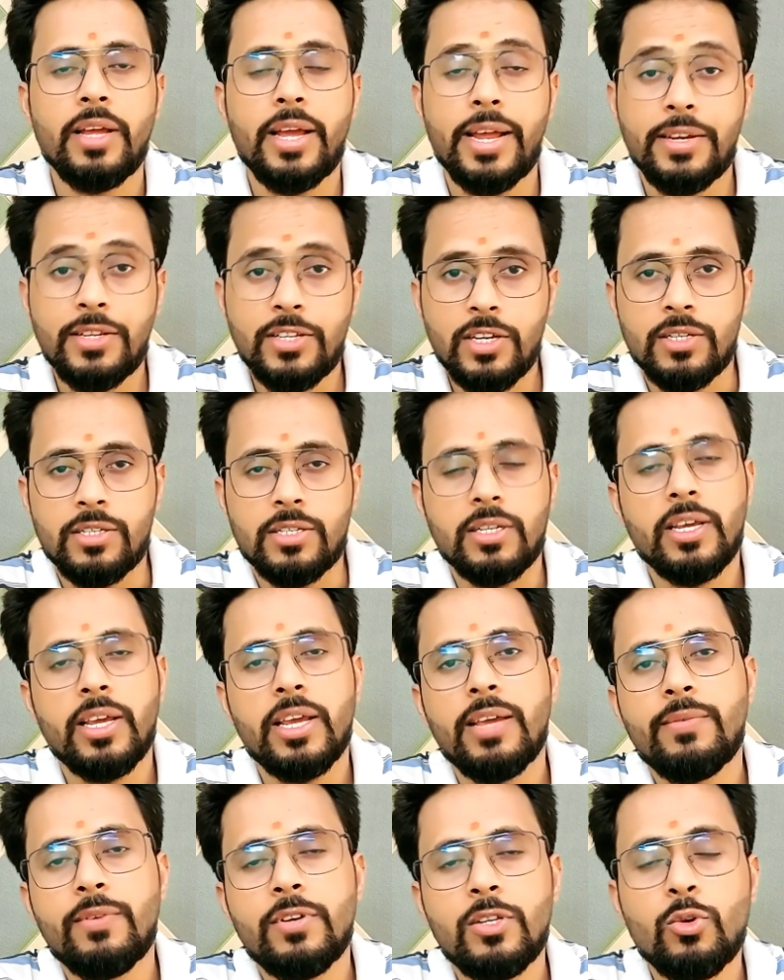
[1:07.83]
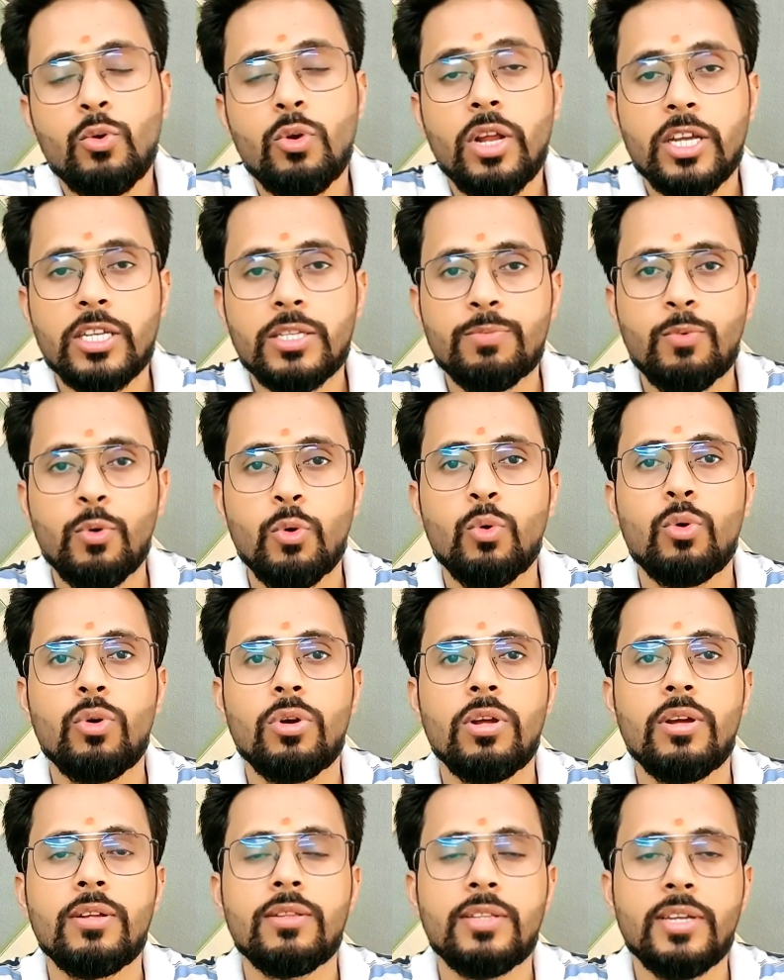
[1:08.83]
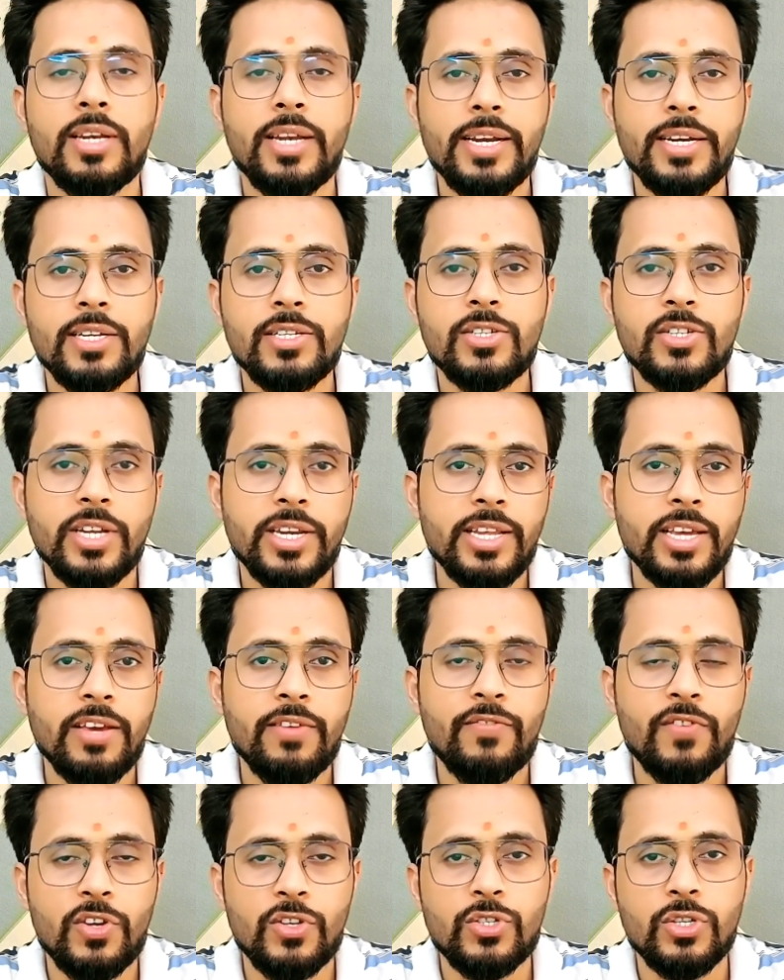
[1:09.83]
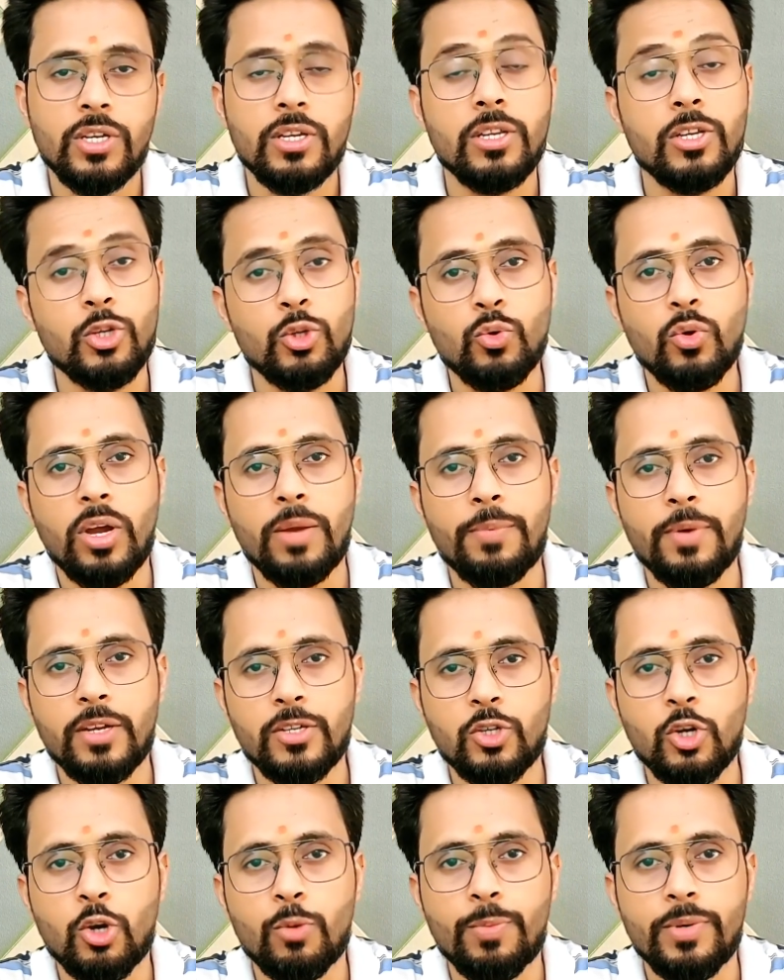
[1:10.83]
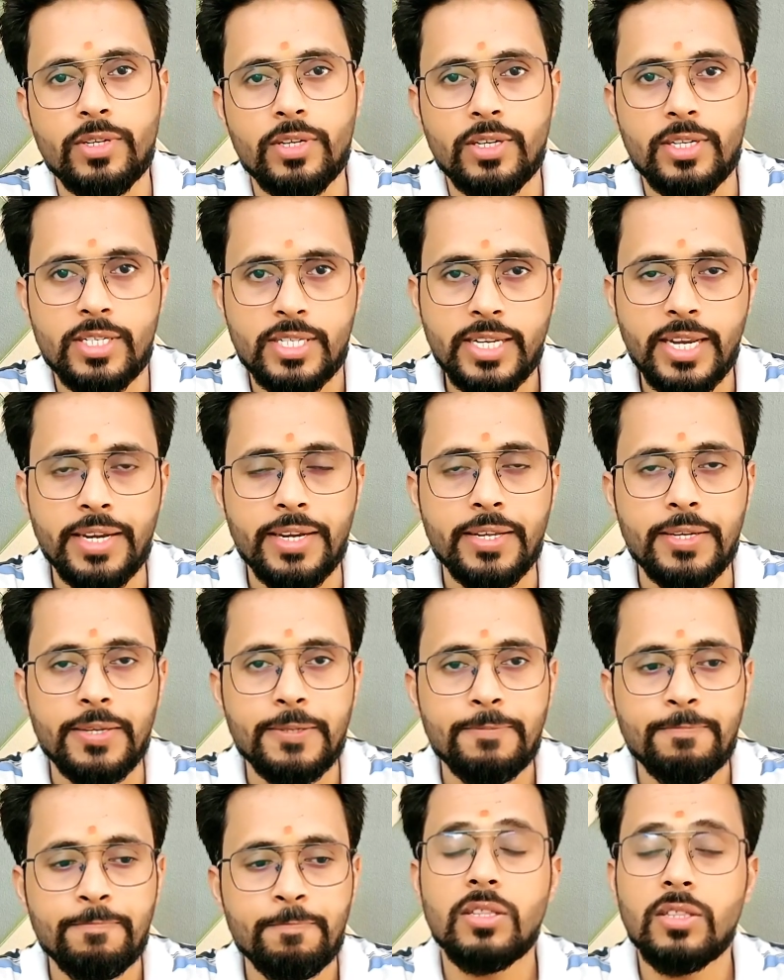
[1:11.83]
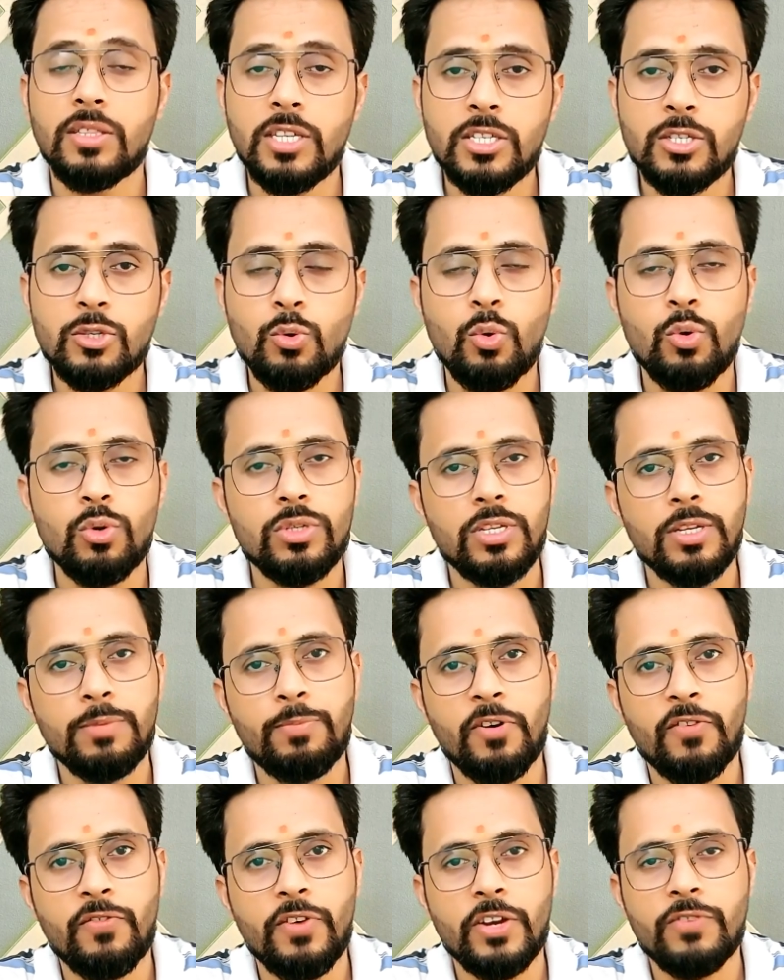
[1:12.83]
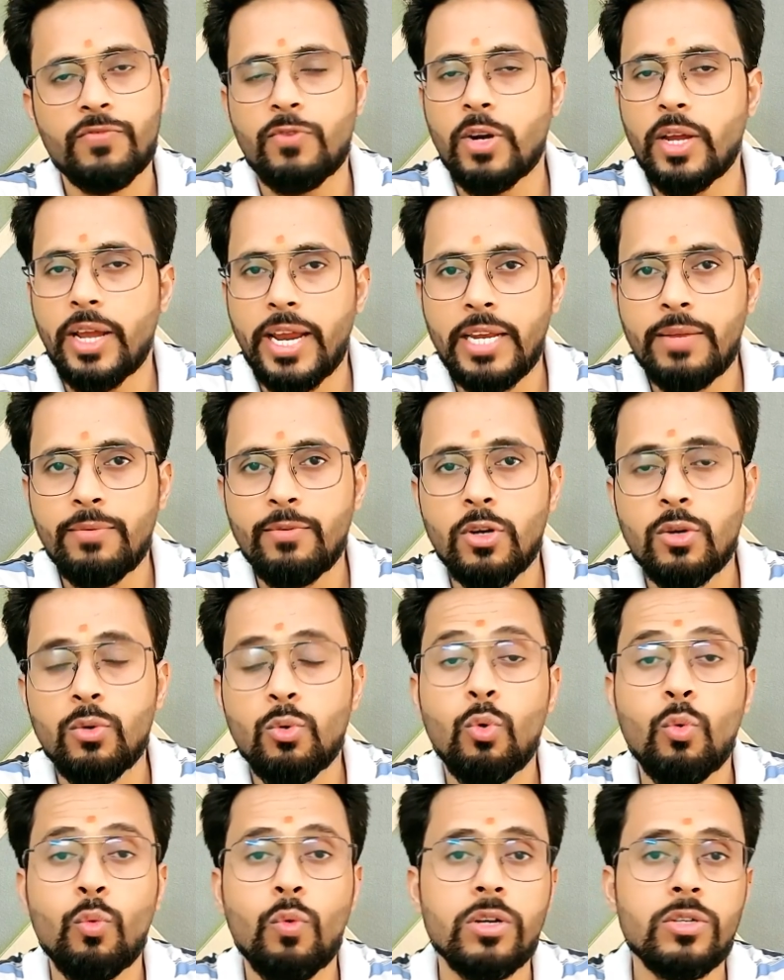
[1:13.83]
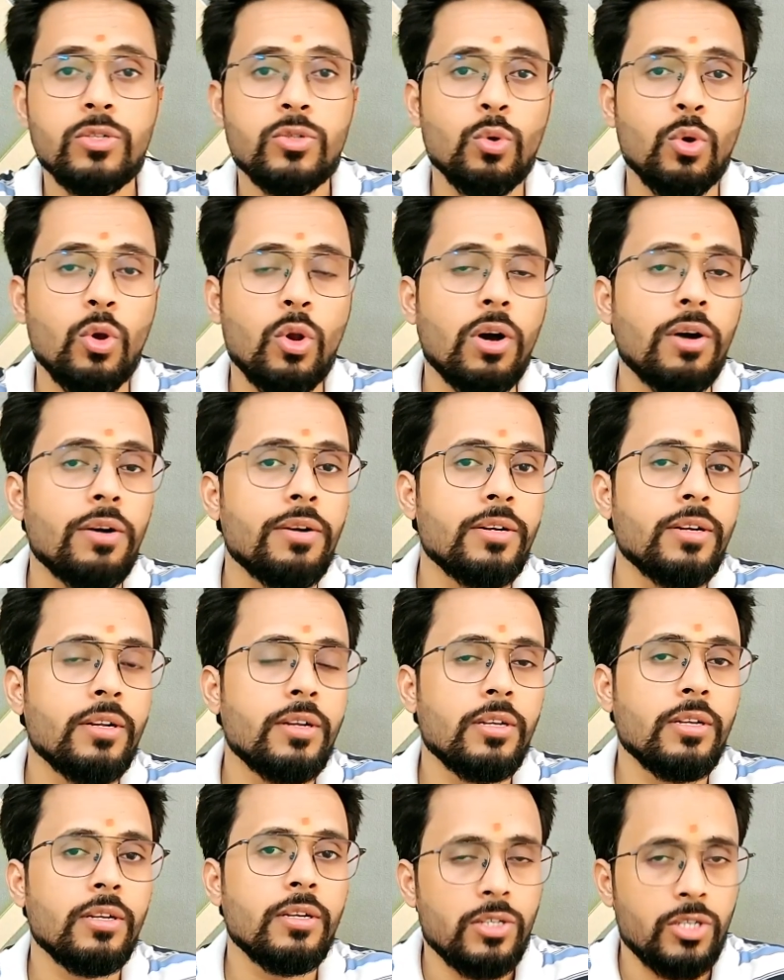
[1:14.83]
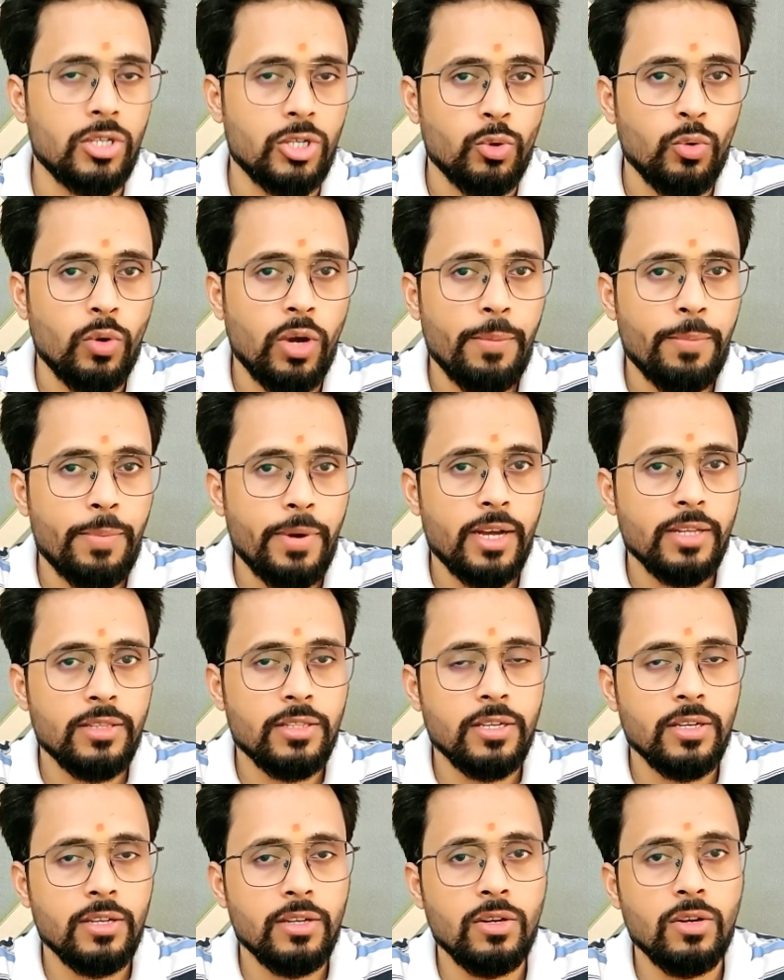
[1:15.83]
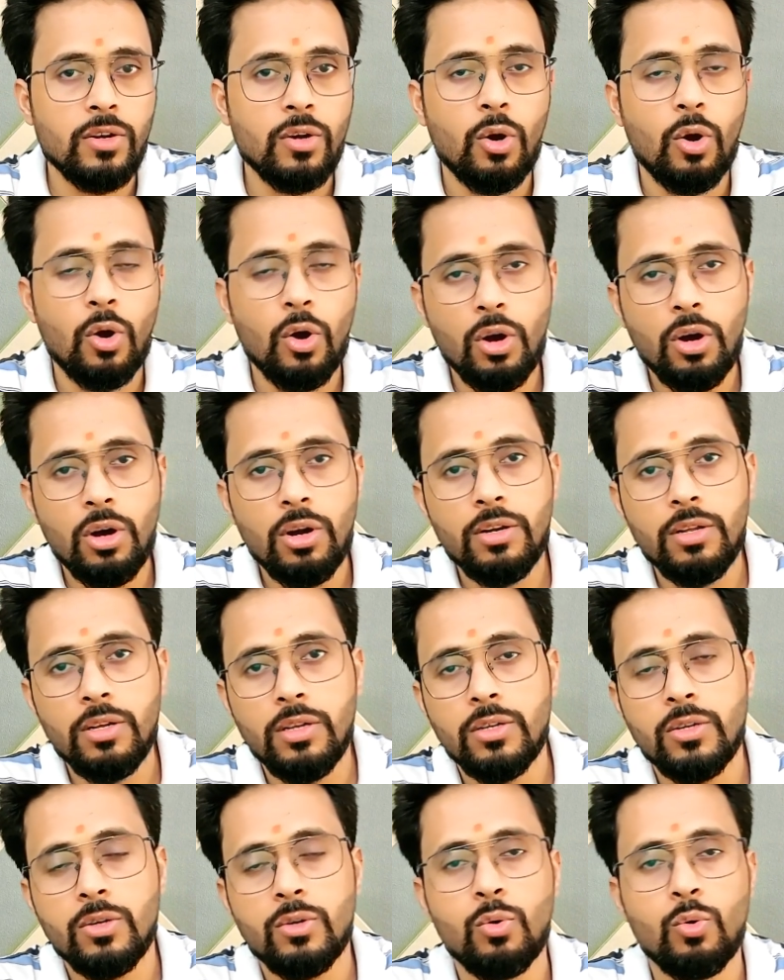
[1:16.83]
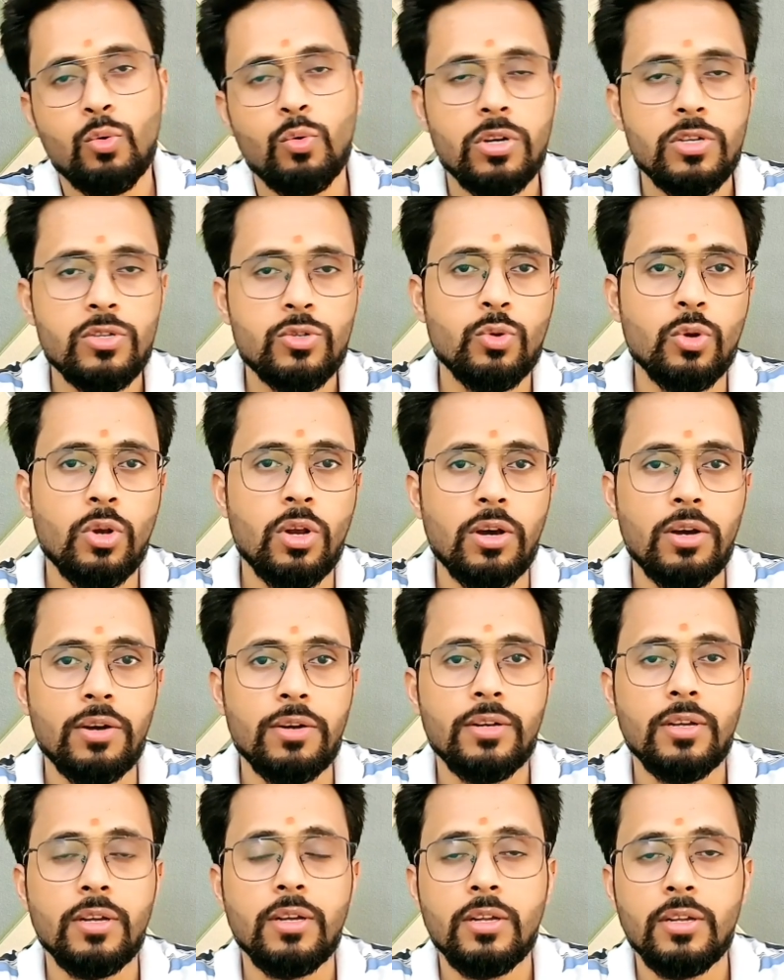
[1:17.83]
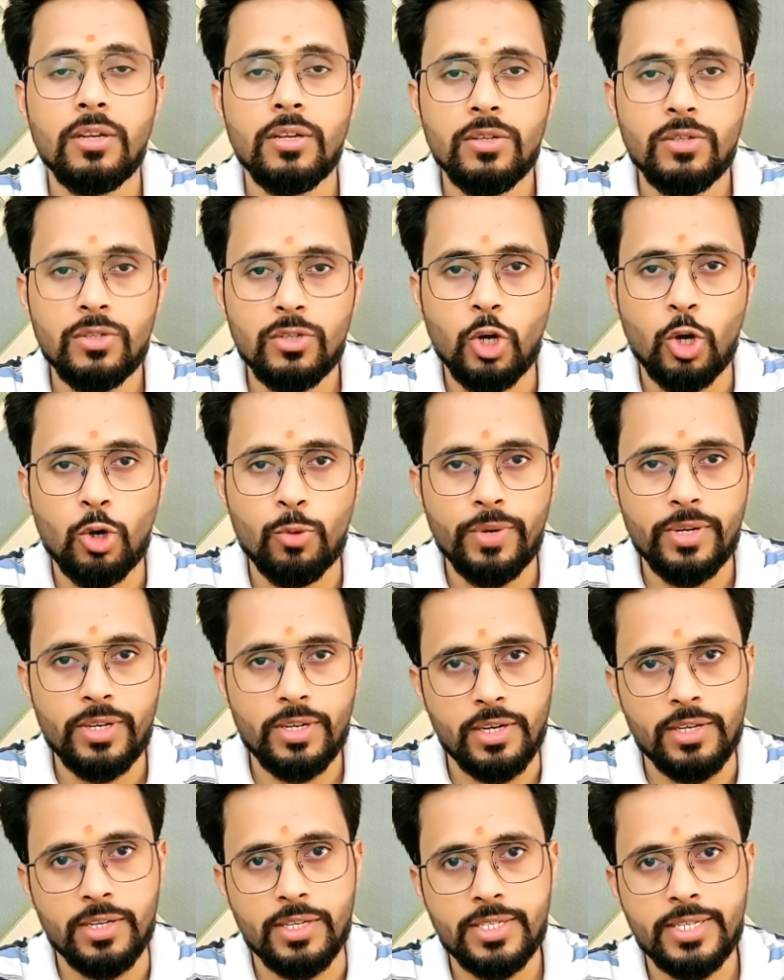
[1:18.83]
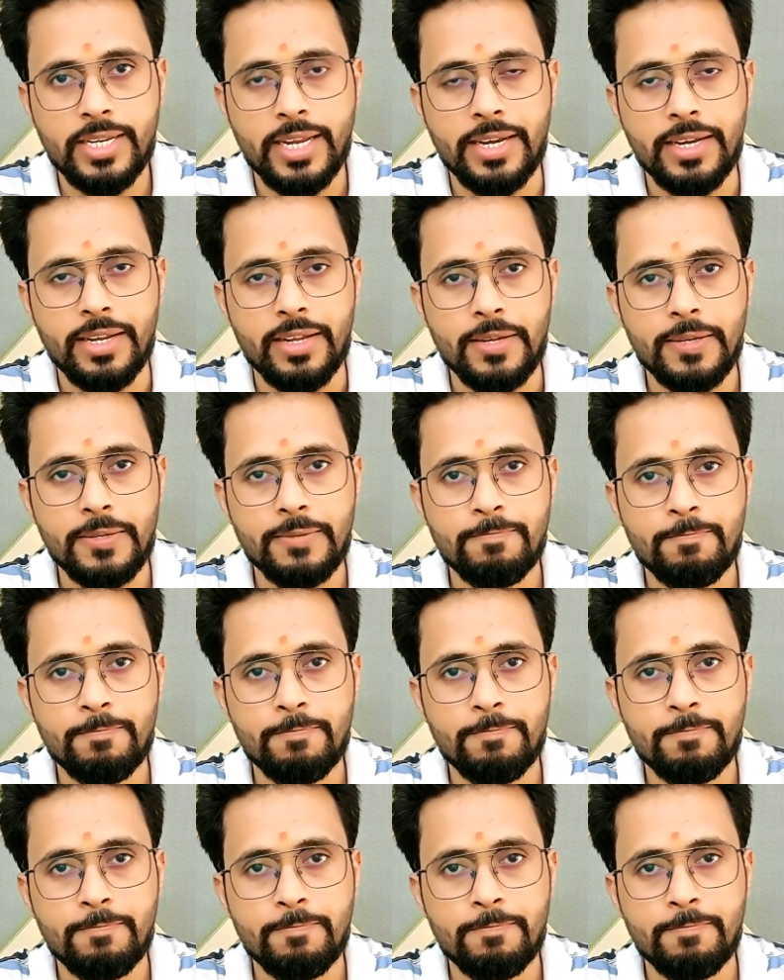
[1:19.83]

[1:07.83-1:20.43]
And yes, even you will explore the latest GenAI feature in UiPath document understanding. This course is perfect for anyone who wants to learn UiPath or who wants to learn document understanding.